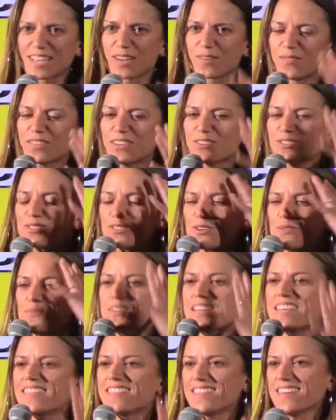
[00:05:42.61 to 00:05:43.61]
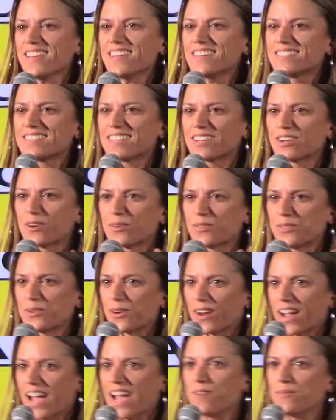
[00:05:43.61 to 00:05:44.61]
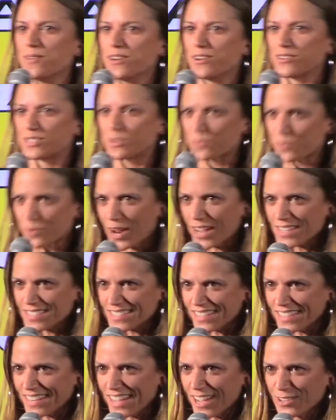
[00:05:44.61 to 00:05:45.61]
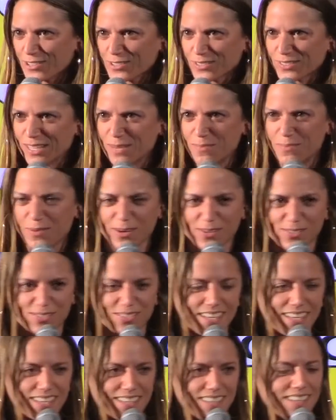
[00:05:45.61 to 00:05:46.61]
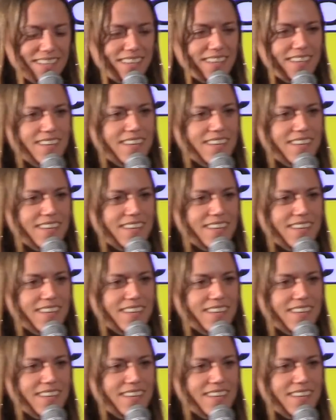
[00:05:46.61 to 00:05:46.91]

Like, there's so many things that go through your head when you're surprising an elderly person.